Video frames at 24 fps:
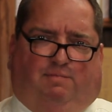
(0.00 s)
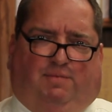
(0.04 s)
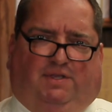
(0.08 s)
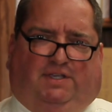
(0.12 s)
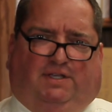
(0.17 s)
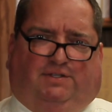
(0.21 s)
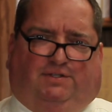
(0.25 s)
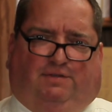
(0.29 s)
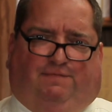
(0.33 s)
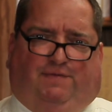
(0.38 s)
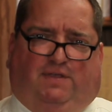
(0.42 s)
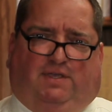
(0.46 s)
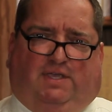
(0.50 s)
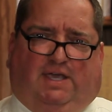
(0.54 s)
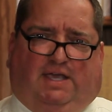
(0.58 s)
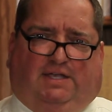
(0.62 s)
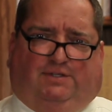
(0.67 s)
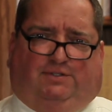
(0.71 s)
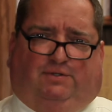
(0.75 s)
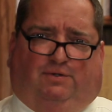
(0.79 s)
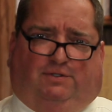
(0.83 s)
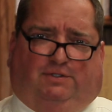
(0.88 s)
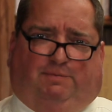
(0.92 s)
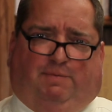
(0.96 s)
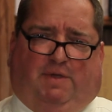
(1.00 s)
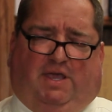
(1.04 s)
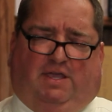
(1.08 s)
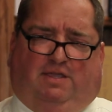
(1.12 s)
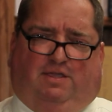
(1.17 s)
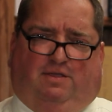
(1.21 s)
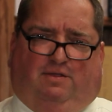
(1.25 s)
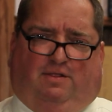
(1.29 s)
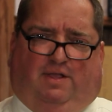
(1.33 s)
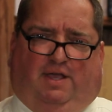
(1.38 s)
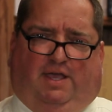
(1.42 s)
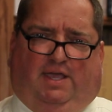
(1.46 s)
because if you guess or
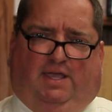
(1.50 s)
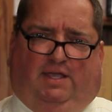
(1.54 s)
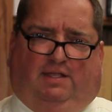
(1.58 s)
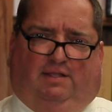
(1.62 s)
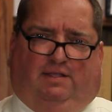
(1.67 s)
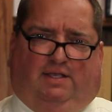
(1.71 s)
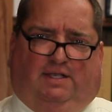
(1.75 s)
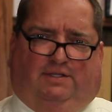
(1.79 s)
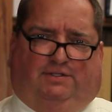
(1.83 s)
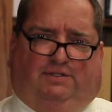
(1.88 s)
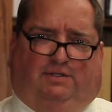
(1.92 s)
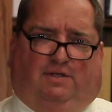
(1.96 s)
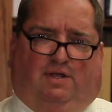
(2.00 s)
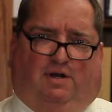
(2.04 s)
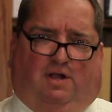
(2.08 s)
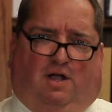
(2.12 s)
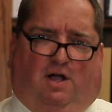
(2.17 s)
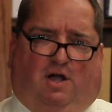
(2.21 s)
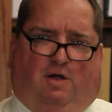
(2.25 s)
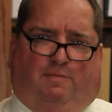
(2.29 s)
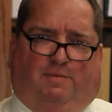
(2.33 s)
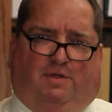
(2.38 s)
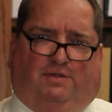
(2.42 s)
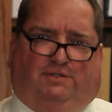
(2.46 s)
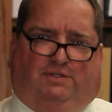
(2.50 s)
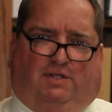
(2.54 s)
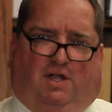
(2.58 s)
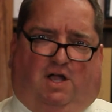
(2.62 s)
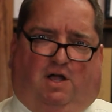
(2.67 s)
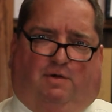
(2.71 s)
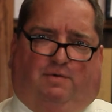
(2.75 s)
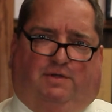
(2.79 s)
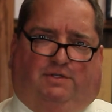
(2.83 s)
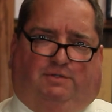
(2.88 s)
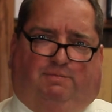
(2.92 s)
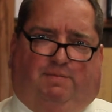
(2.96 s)
speculate, it's going to almost
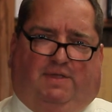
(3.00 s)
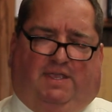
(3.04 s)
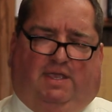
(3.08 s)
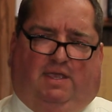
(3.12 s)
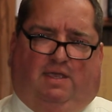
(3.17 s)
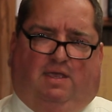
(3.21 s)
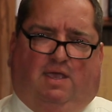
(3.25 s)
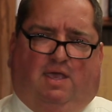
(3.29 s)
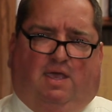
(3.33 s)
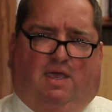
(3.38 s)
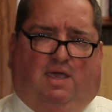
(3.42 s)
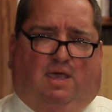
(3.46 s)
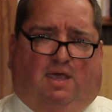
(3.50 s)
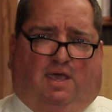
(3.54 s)
always be